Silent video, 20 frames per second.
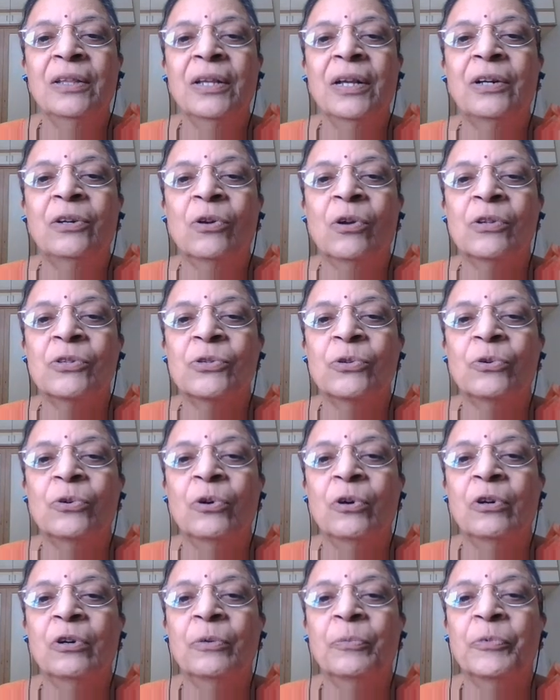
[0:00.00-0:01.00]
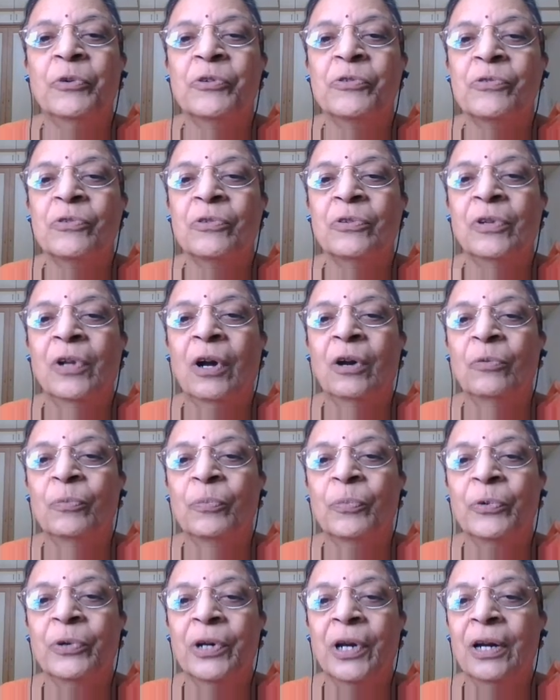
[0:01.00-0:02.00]
it also contributes to the
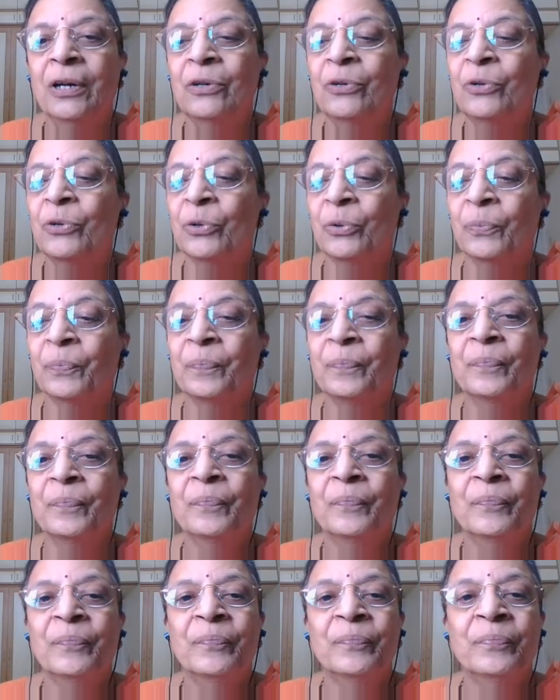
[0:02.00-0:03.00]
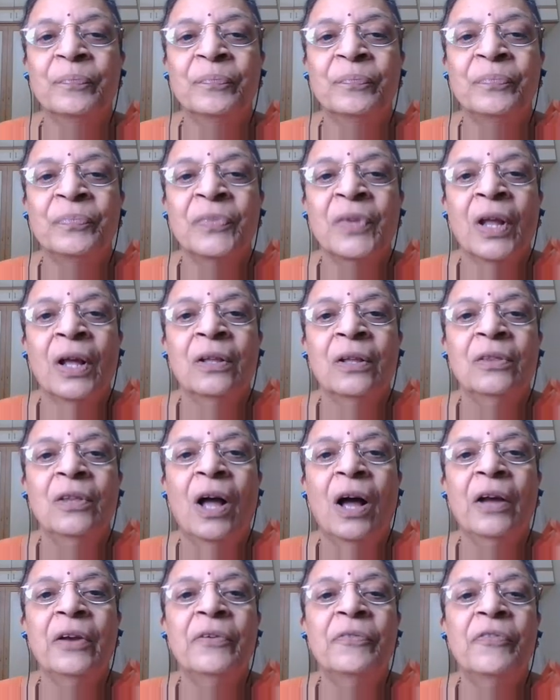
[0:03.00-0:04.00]
output at 2.
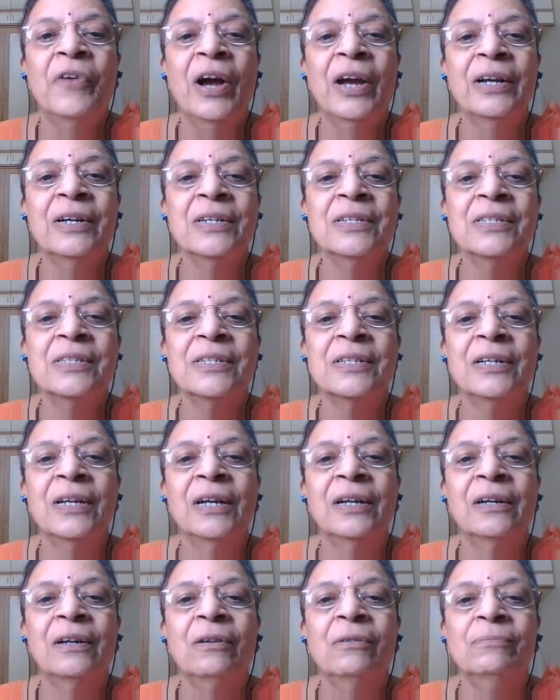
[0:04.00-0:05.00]
Now if I consider